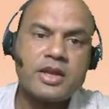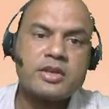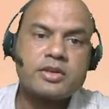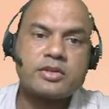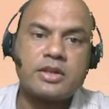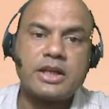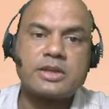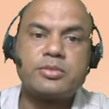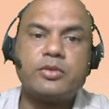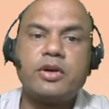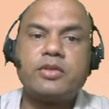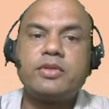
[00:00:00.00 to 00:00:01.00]
So let's
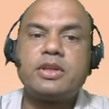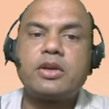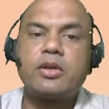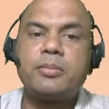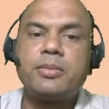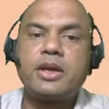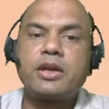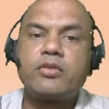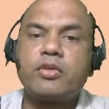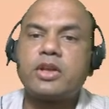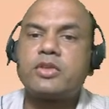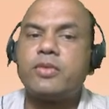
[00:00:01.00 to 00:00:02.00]
move on with the topic.
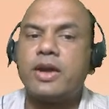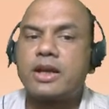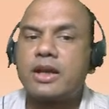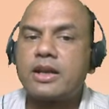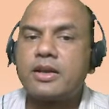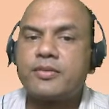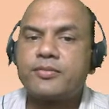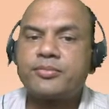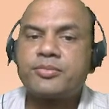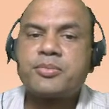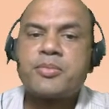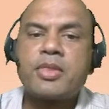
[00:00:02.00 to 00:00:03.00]
What is factoring?
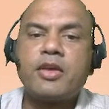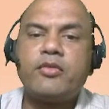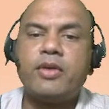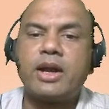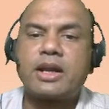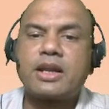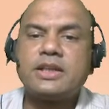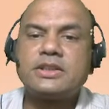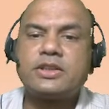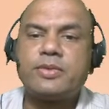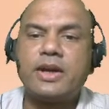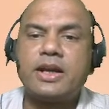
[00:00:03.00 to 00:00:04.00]
Factoring is
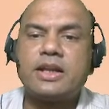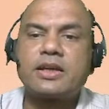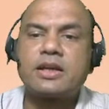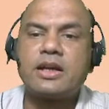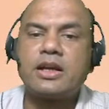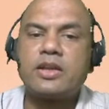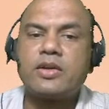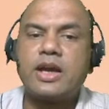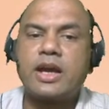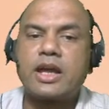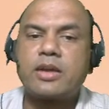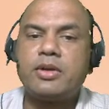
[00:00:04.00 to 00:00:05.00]
defined as a continuing
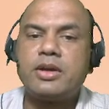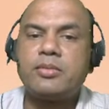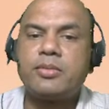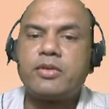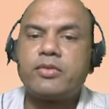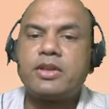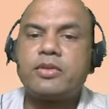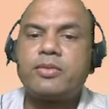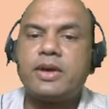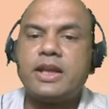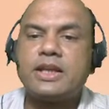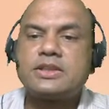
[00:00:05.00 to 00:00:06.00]
agreement between the
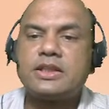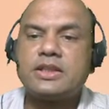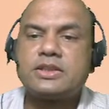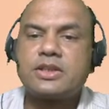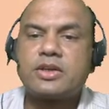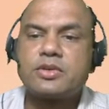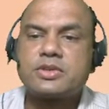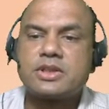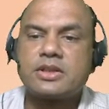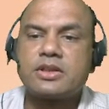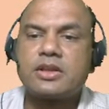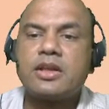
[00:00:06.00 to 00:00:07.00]
financial
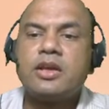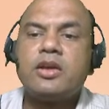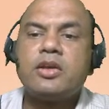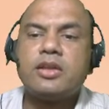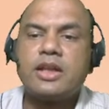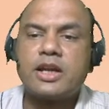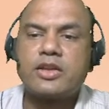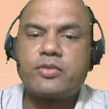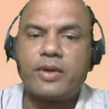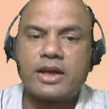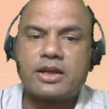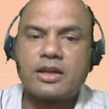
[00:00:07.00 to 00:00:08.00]
institution, that is
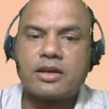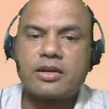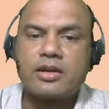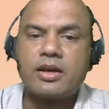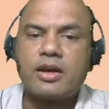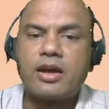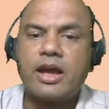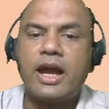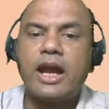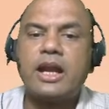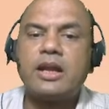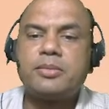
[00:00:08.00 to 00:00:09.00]
factor,
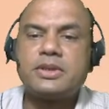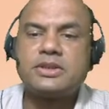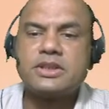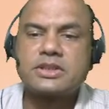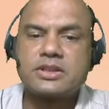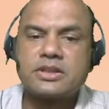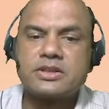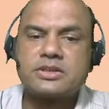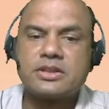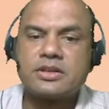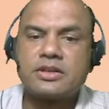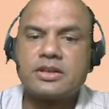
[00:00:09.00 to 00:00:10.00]
and the business
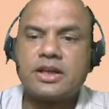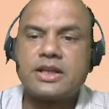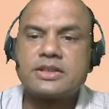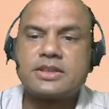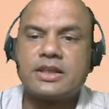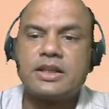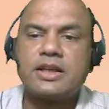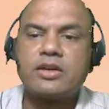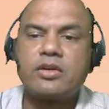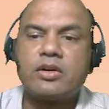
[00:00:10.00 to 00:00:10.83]
concern, that is selling